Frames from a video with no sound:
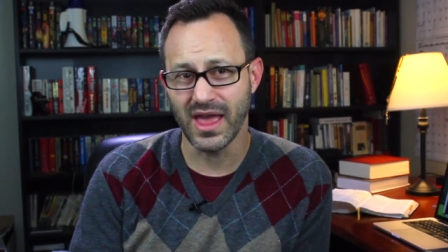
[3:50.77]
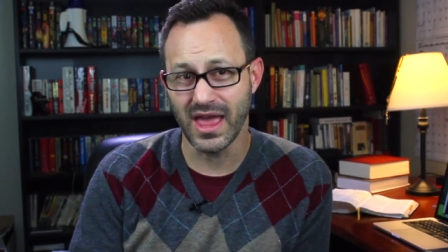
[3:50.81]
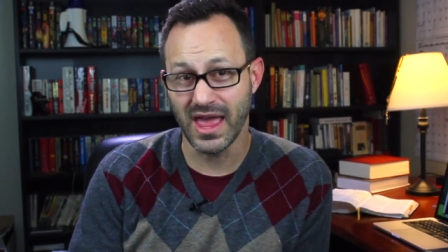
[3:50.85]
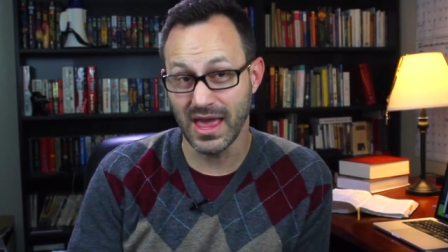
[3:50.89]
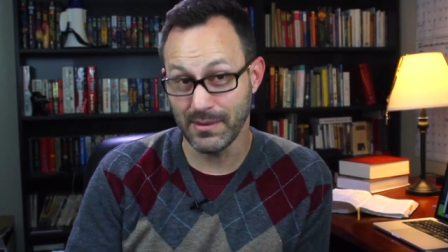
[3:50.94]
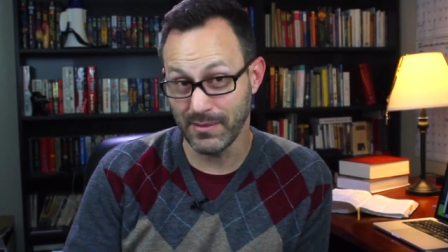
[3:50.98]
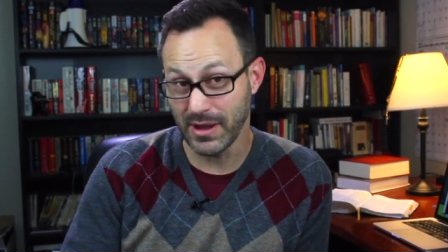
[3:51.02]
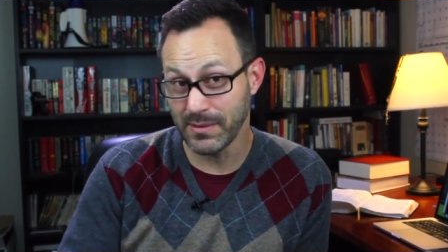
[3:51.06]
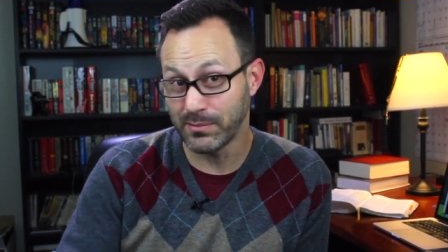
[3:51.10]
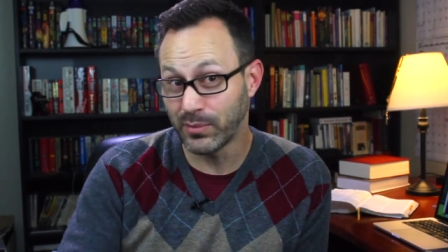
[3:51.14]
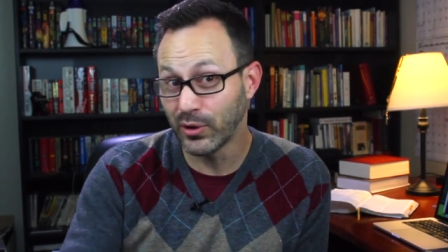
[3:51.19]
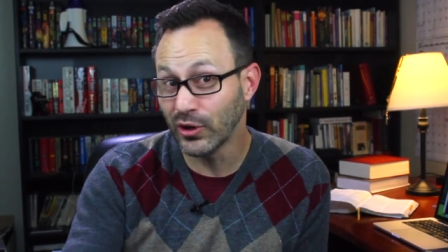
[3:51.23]

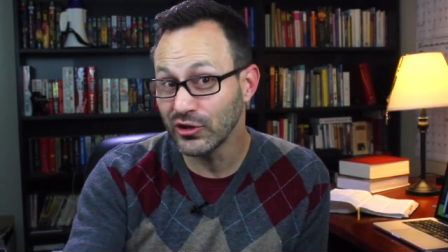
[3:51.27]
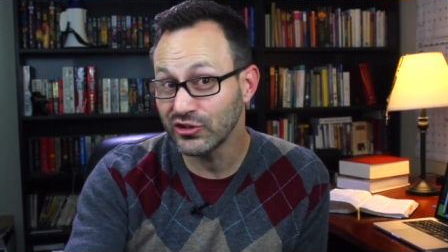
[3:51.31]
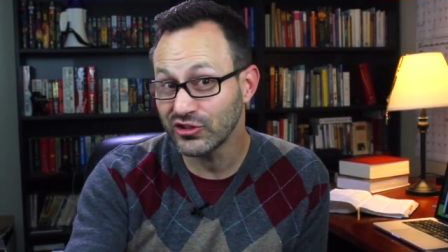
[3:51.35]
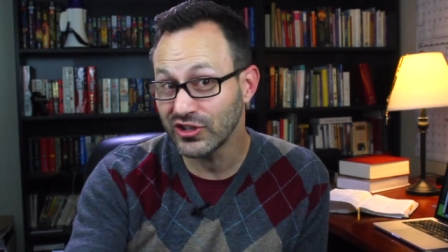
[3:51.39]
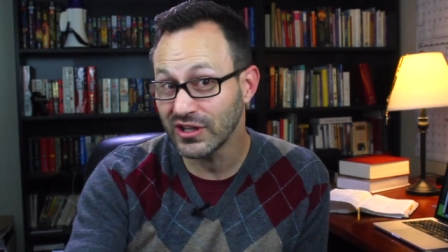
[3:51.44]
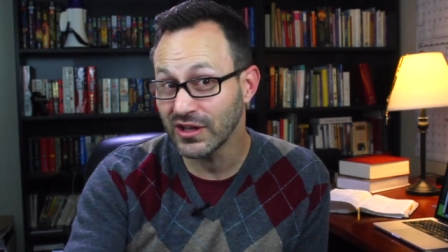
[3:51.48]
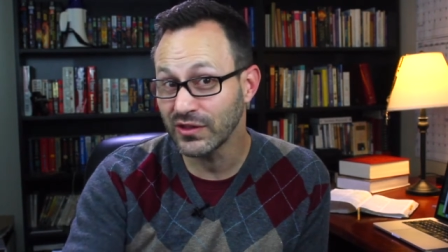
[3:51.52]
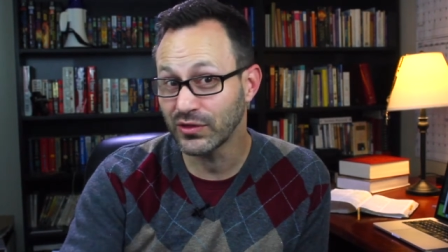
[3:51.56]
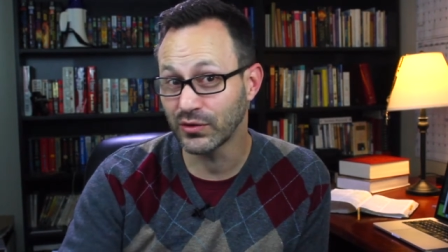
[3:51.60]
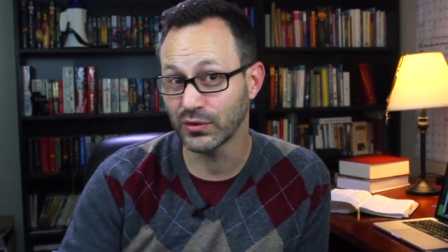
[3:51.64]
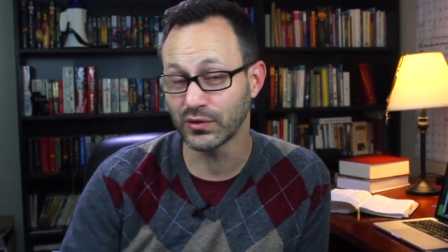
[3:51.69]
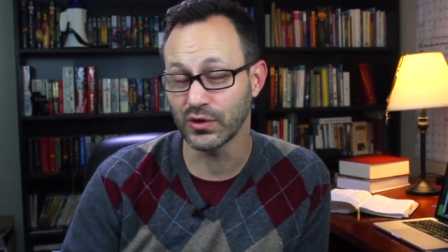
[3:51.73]
Am I
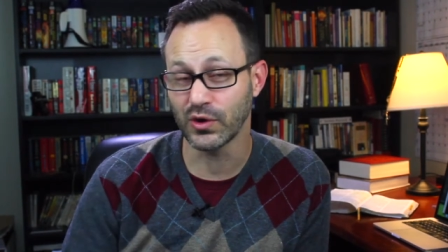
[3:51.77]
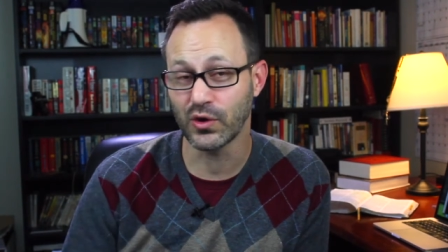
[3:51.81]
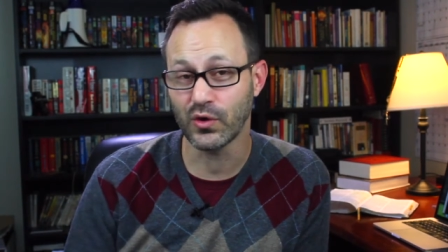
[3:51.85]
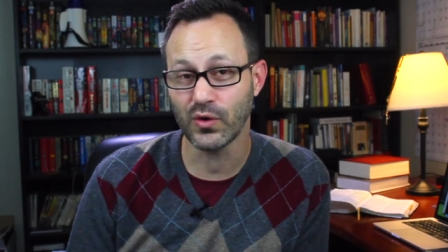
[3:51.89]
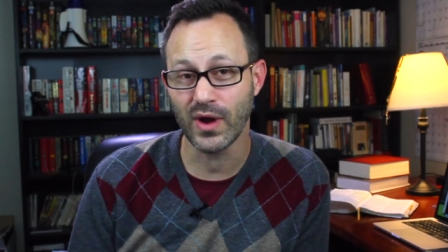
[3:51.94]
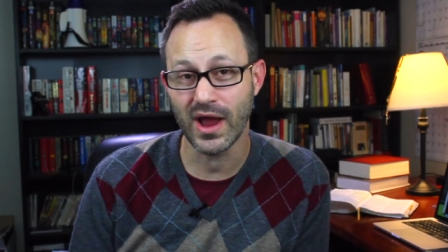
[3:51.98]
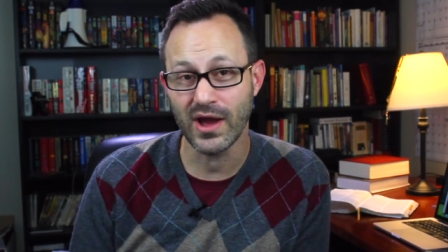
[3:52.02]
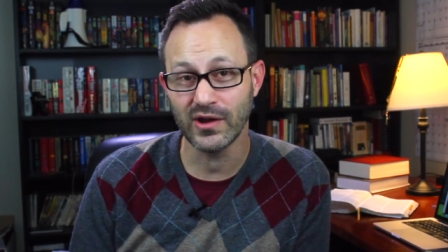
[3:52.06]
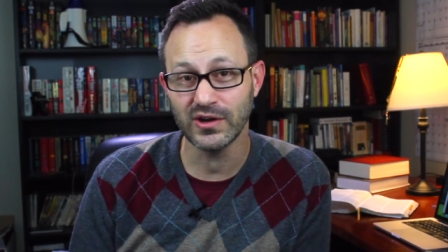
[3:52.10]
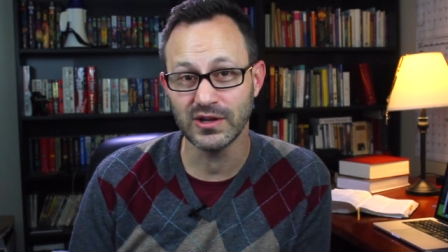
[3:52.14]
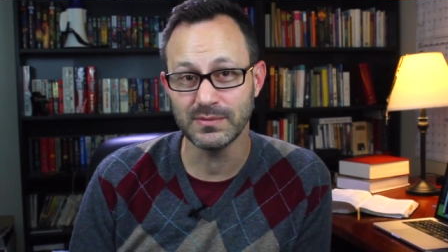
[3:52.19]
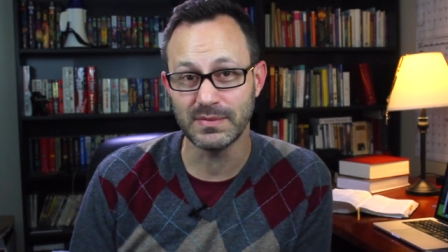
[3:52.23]
pushing through the
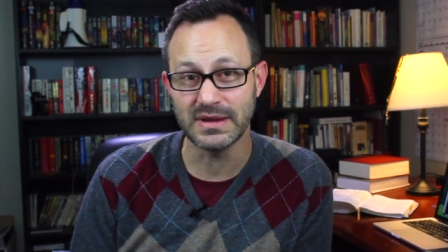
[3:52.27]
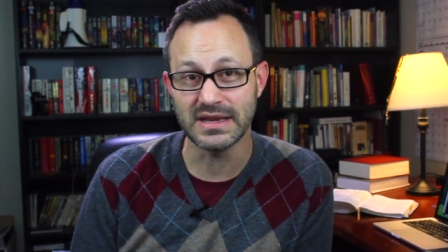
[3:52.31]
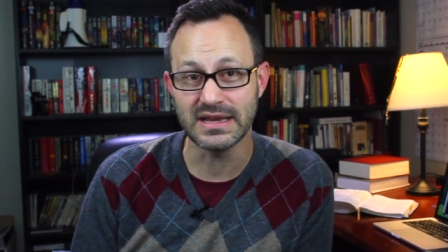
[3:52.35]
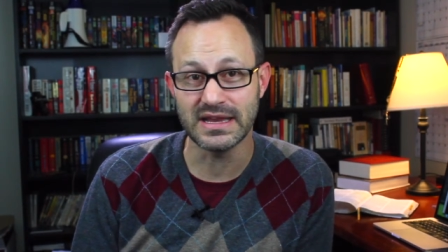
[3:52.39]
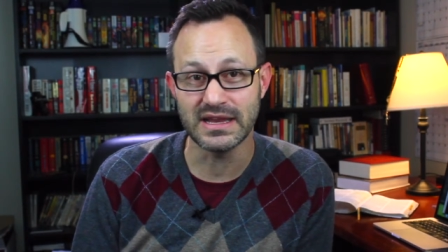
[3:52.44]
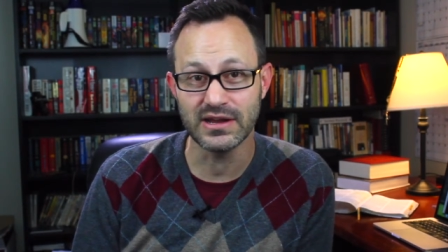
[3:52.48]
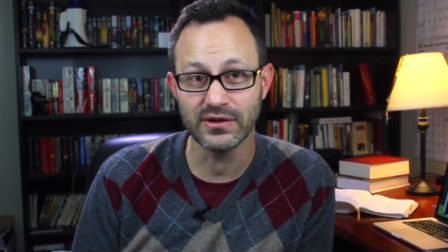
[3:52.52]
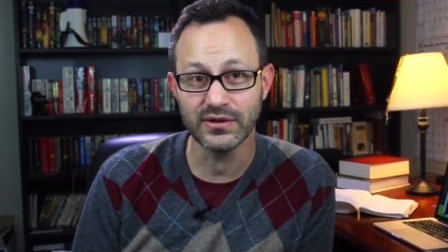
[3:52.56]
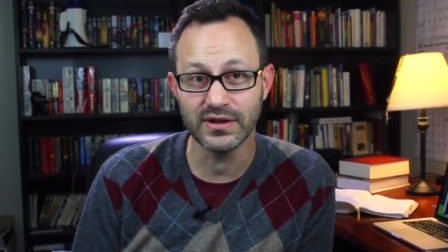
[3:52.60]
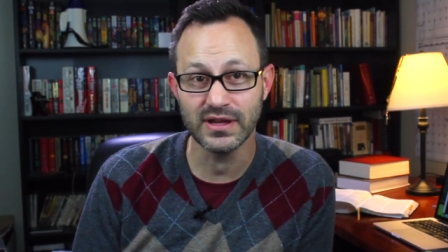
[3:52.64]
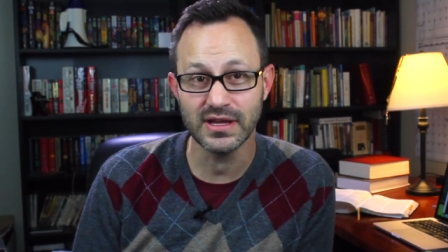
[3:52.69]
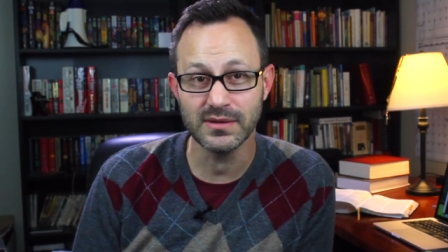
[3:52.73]
crowd to be
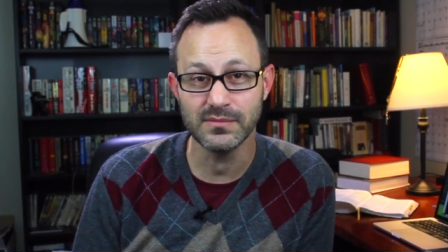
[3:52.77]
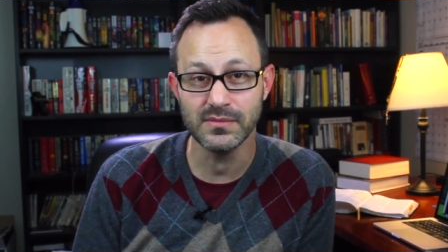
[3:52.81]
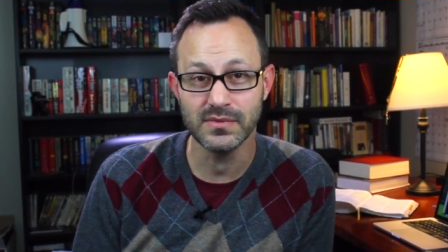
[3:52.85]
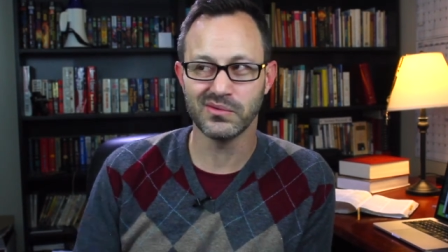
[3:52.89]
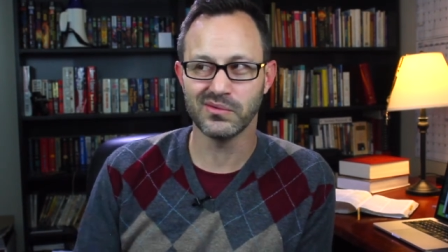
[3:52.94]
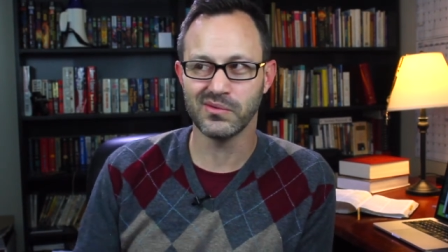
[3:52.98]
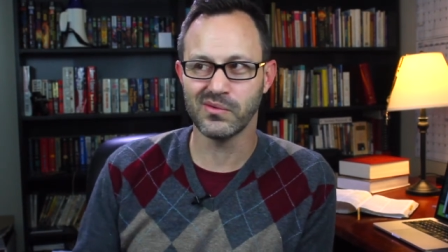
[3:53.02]
near him,